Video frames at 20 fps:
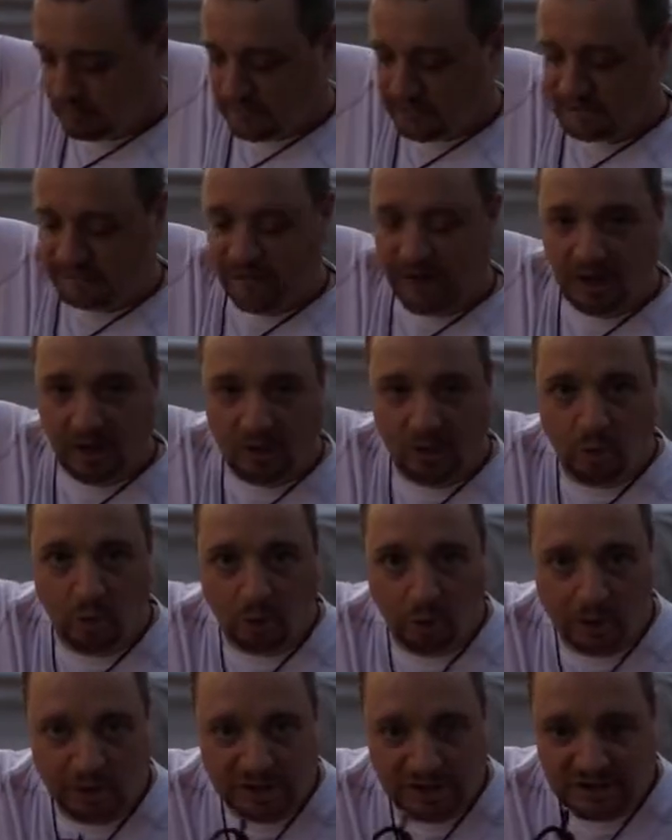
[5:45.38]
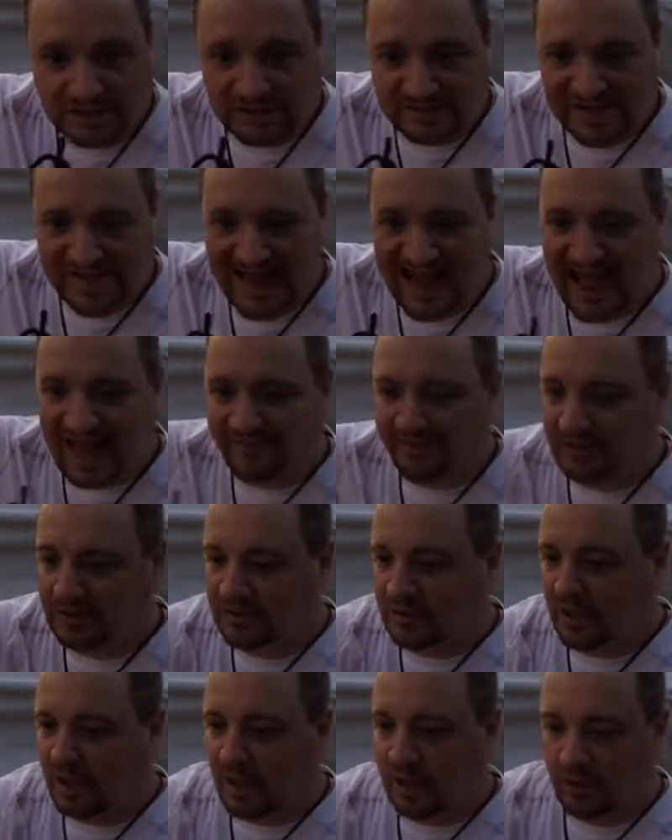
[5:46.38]
is paracord, just because I have it.
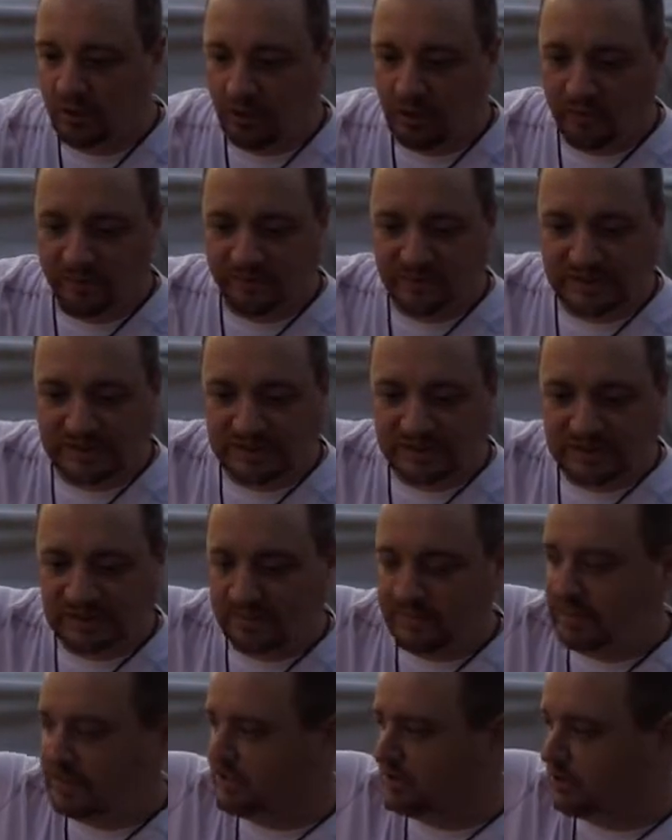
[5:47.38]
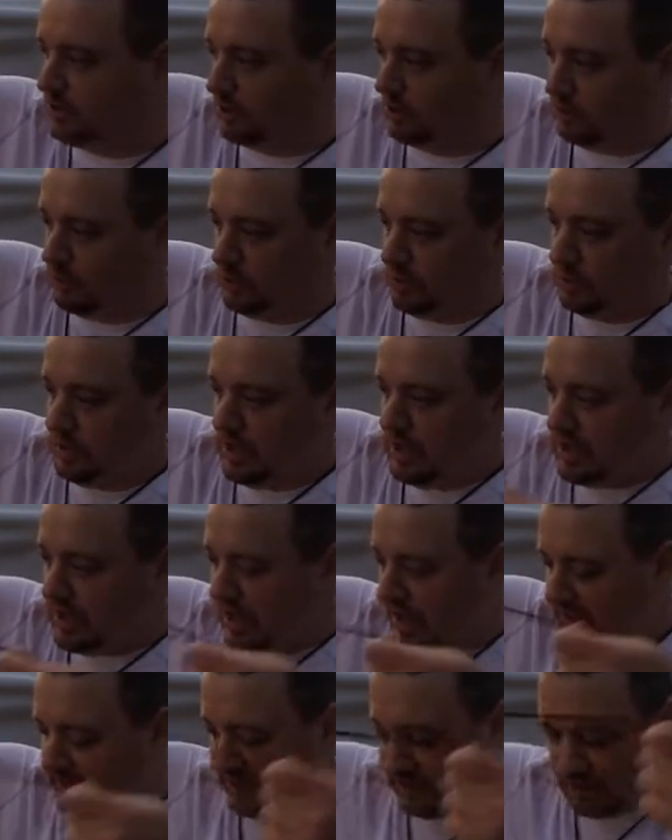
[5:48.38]
I don't know if this is going to be as durable.
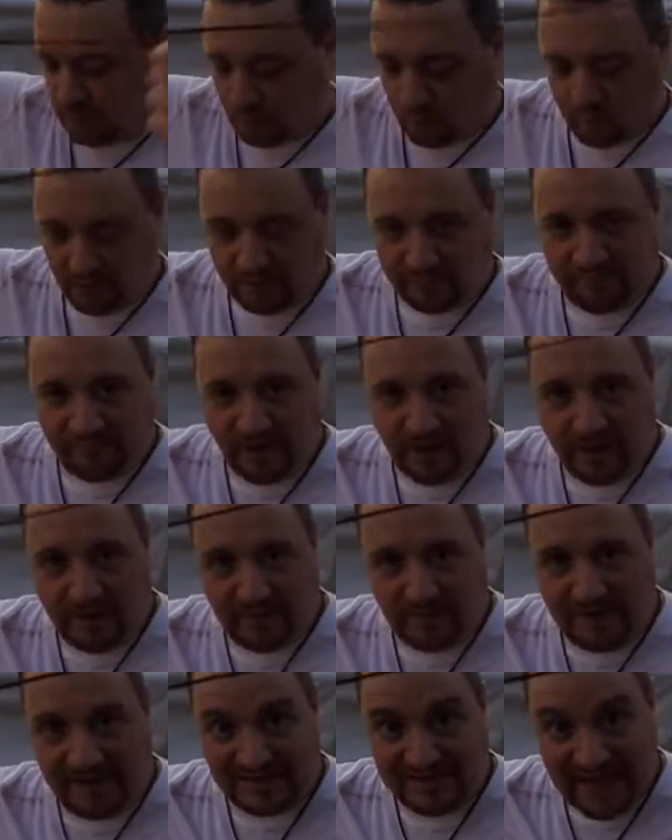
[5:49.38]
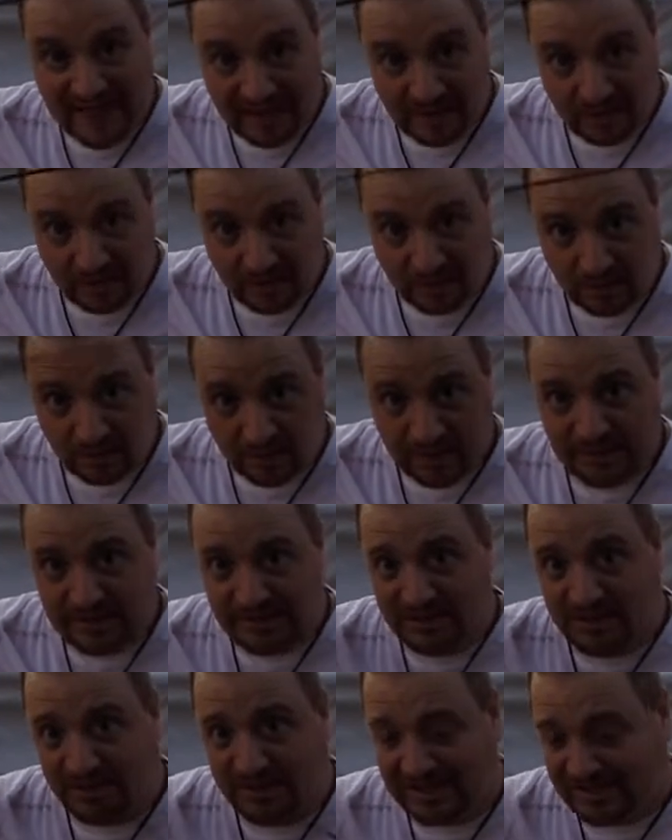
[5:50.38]
I think it'll work fine. It might tangle a little
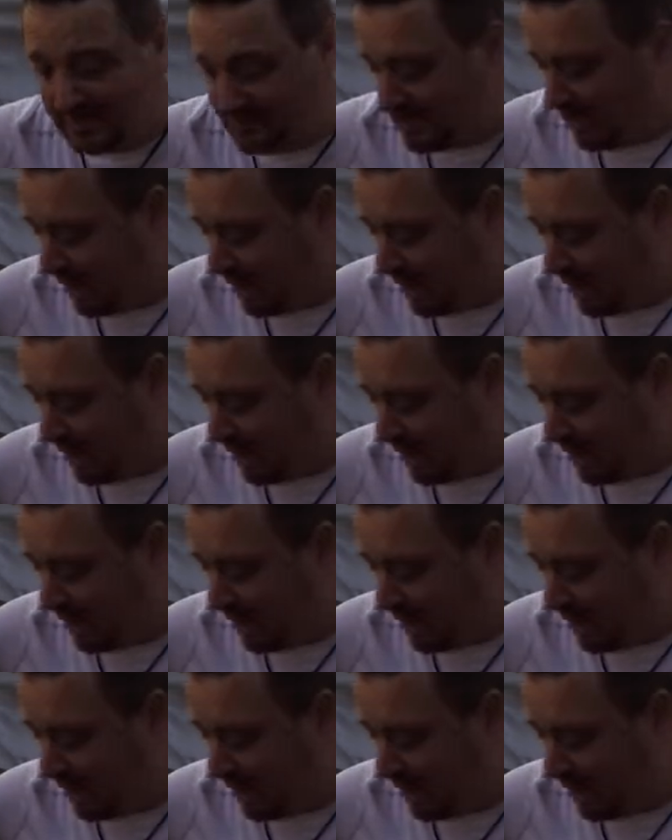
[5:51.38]
easier, get some